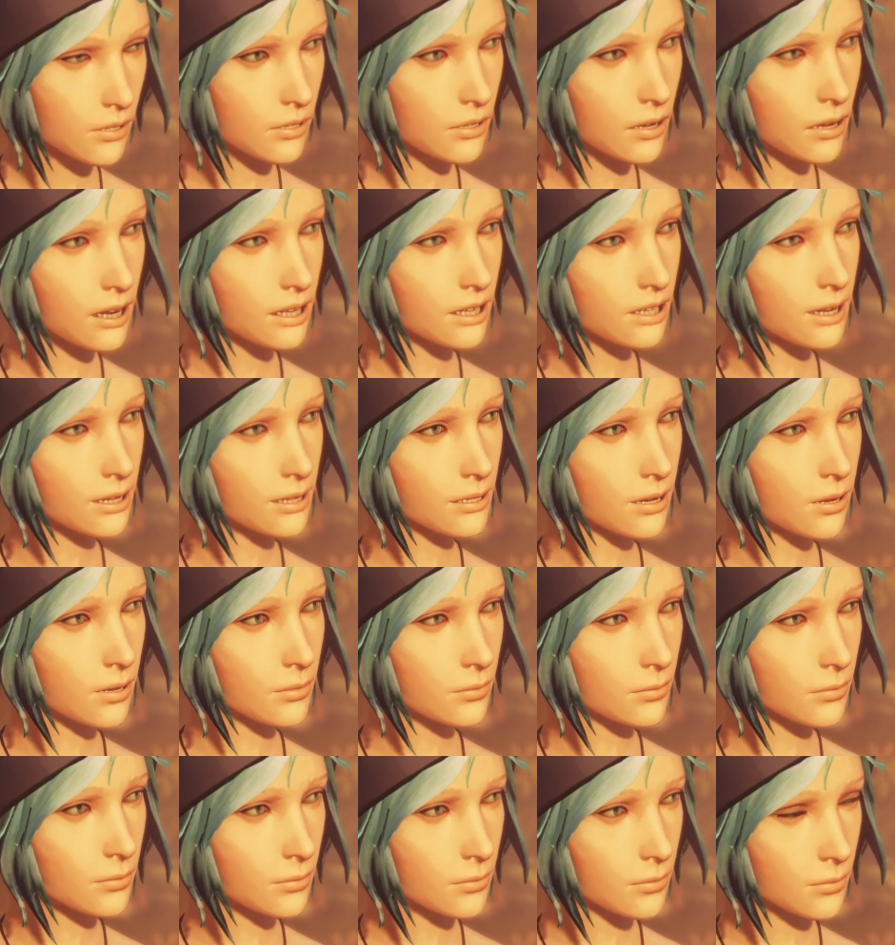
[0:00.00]
I was an idiot.
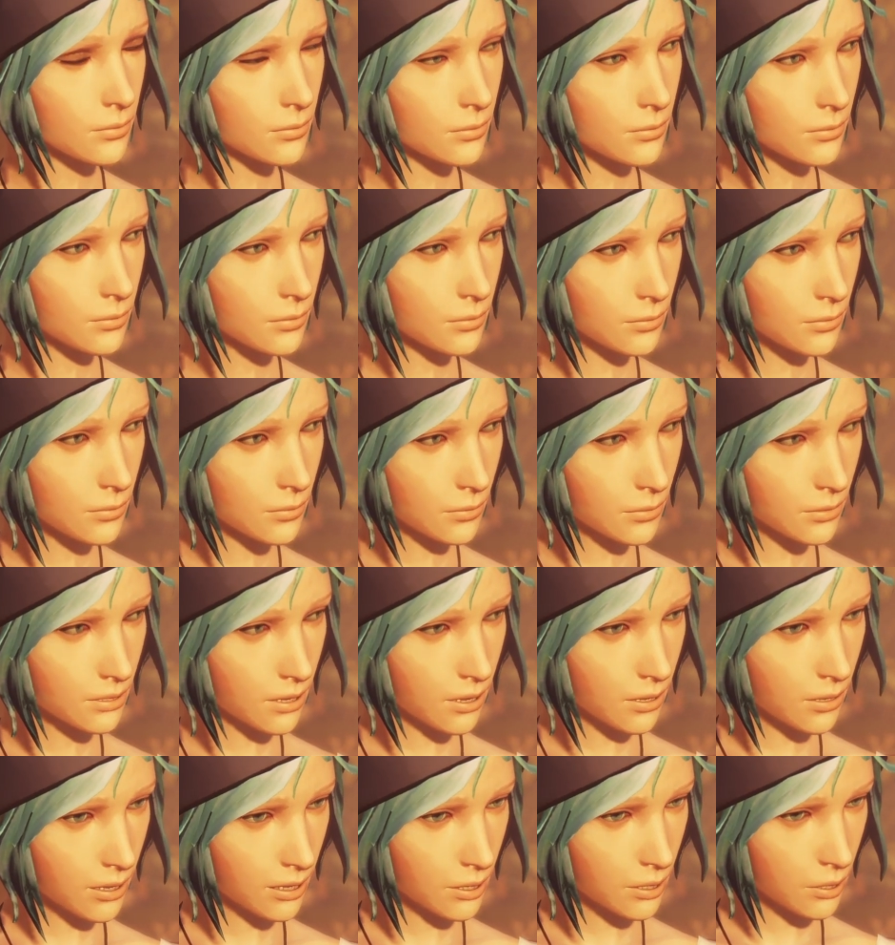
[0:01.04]
I
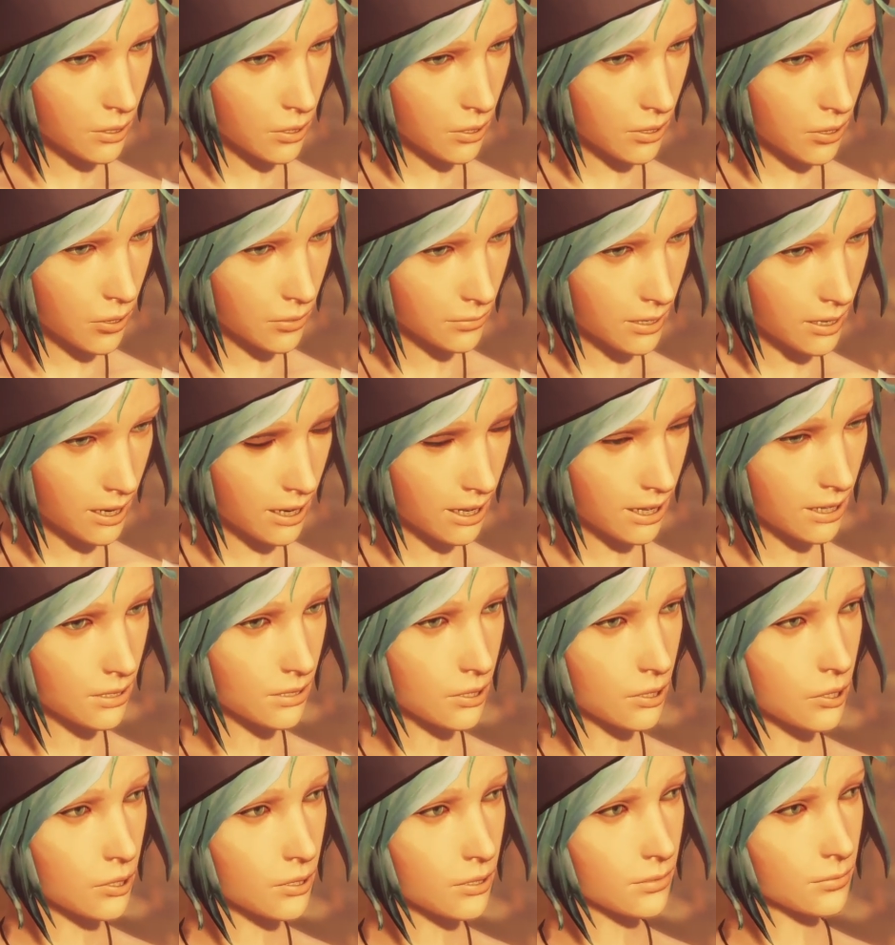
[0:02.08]
thought he was so
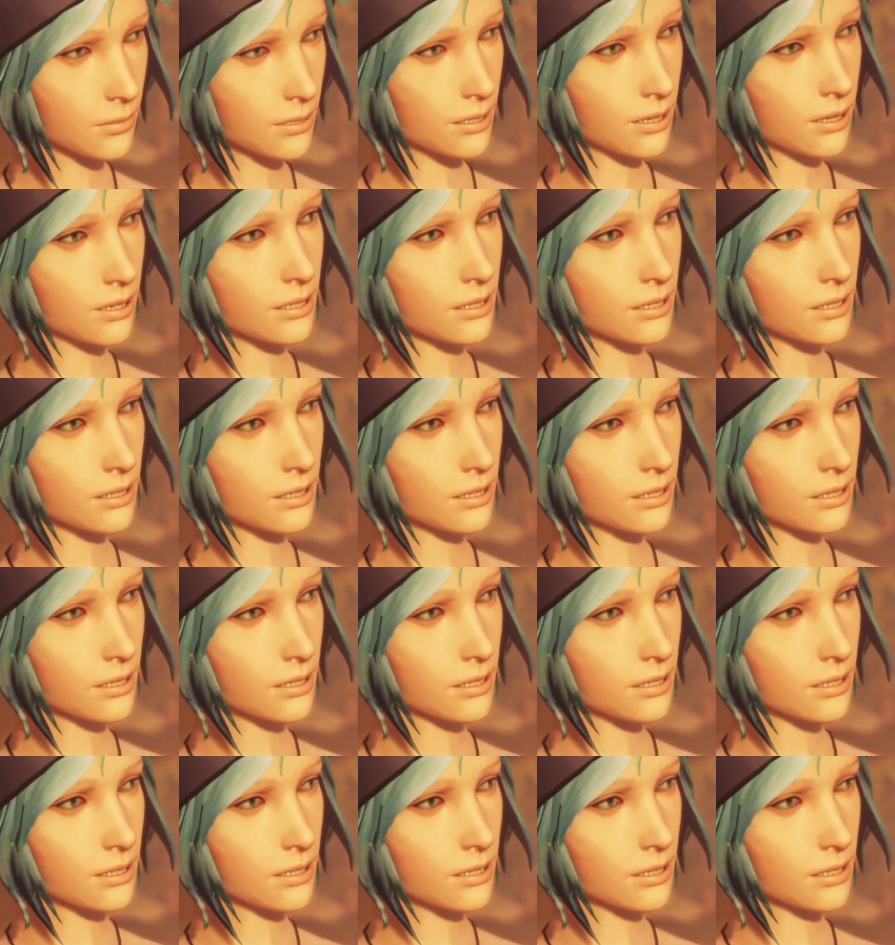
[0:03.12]
blazed it would be an